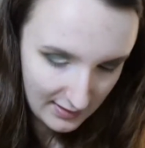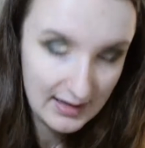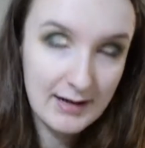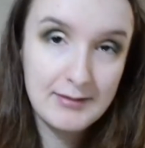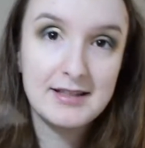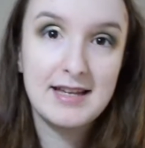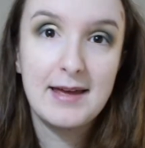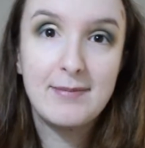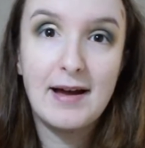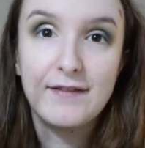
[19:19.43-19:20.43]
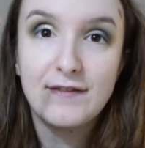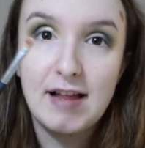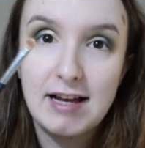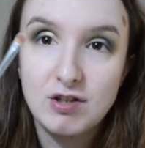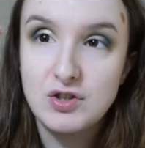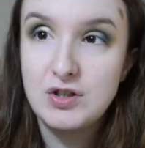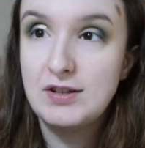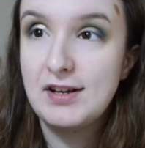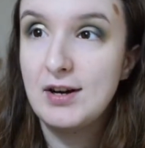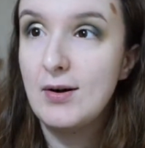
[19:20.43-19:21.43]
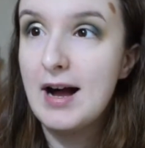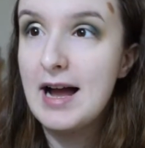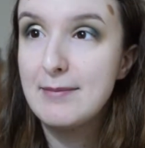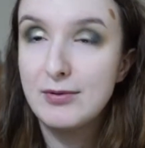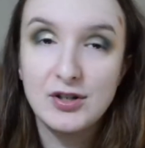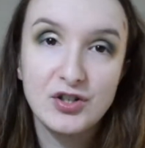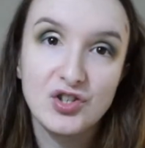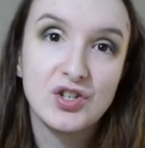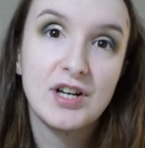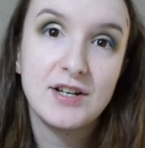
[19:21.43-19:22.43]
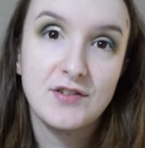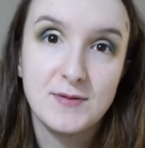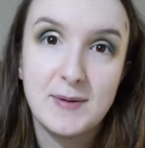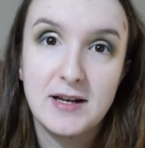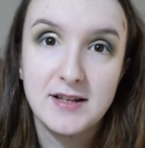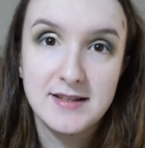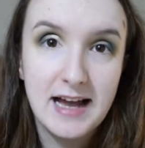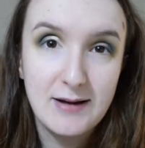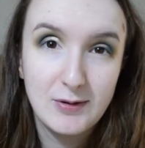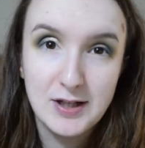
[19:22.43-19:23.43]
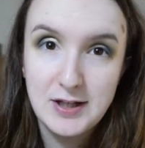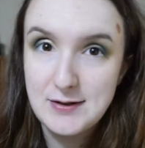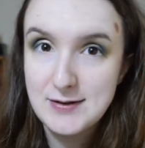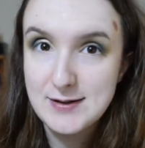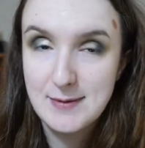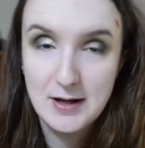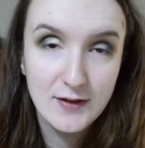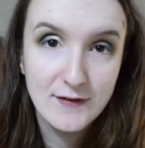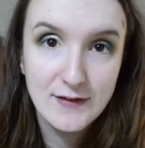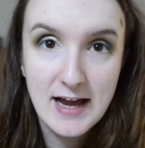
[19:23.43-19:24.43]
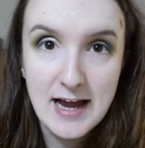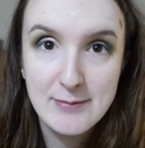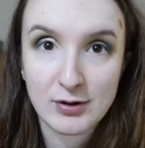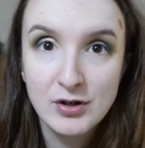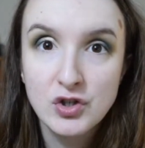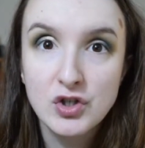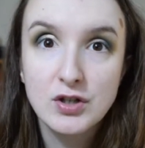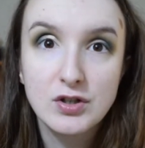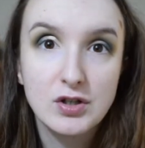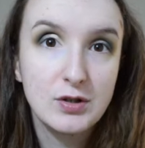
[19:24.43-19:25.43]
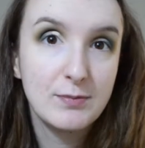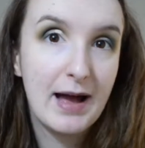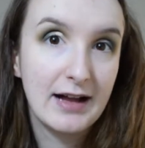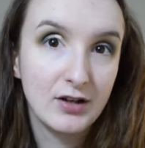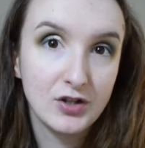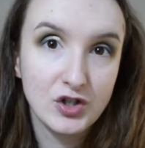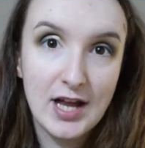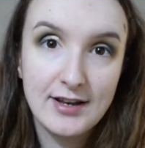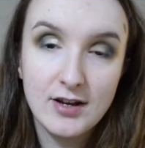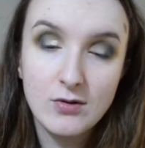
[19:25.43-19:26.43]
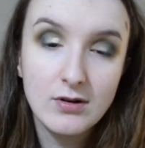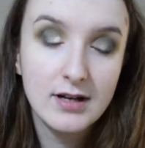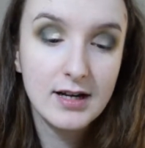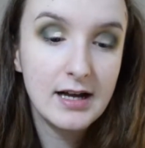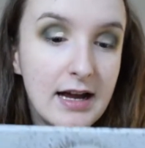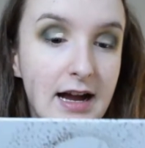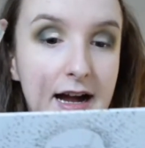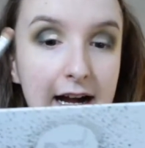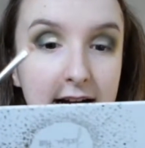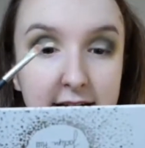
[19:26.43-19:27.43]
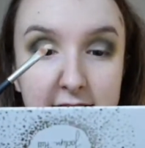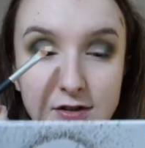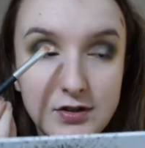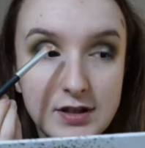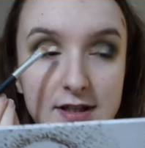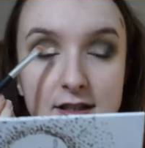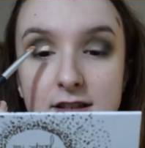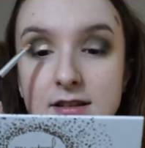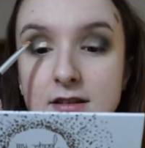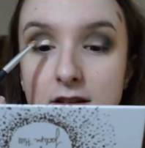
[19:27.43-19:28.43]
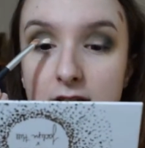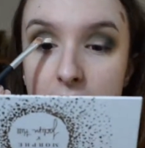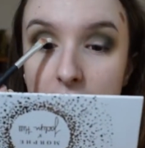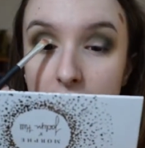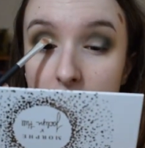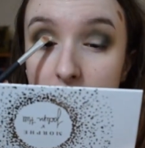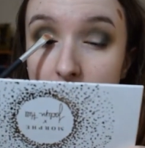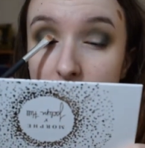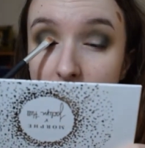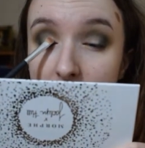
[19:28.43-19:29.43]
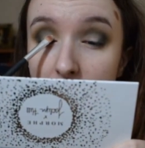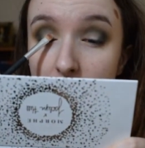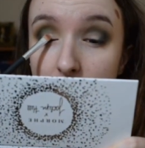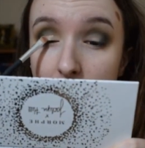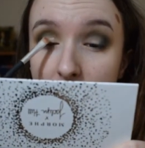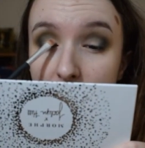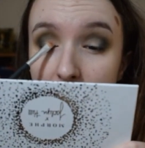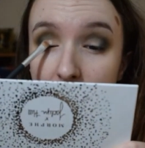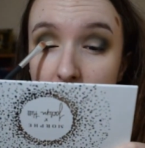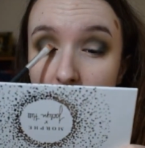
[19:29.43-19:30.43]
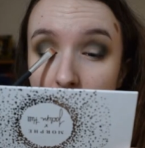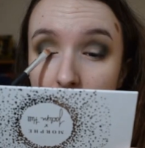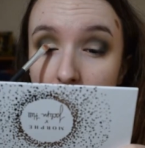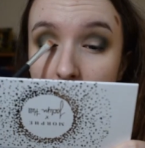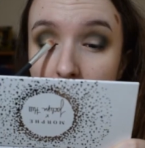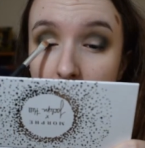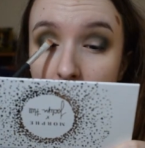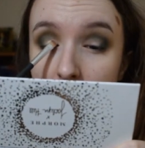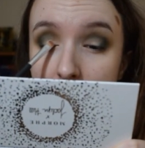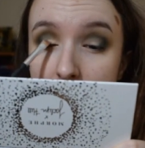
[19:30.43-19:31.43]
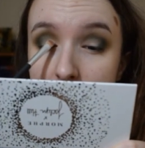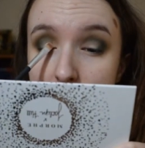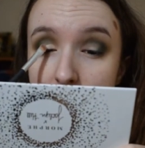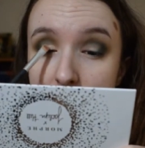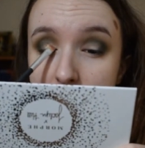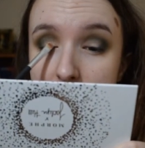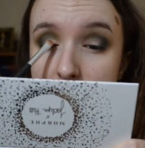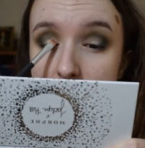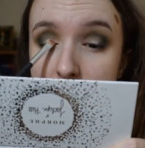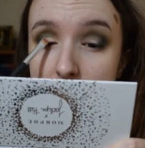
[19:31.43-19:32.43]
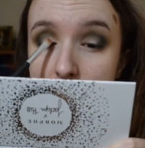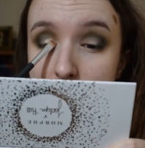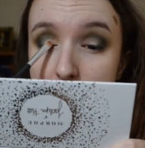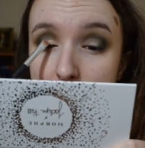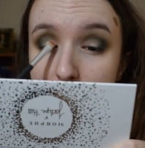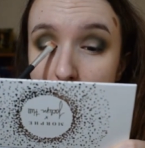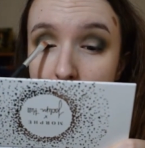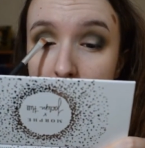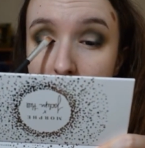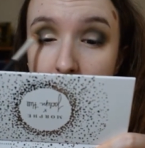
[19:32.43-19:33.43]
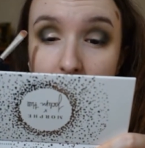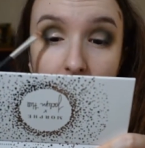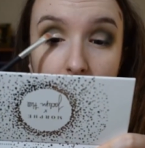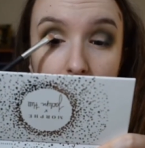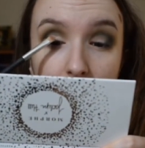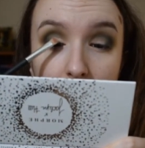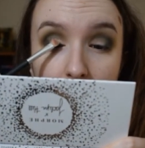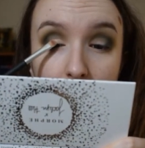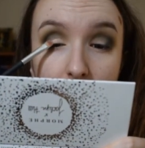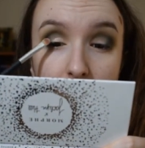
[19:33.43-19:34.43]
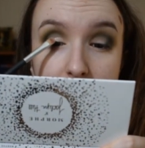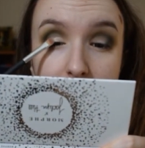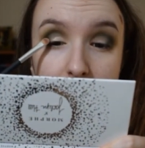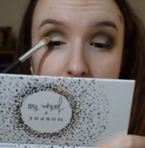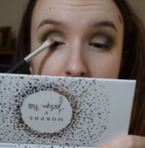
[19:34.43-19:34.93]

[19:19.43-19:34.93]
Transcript: I'm going to take my flat studio eye brush just because I want to use my other flat eye brush to pack on the shadow and just try and cut my crease. So I'm just pulling it across the lid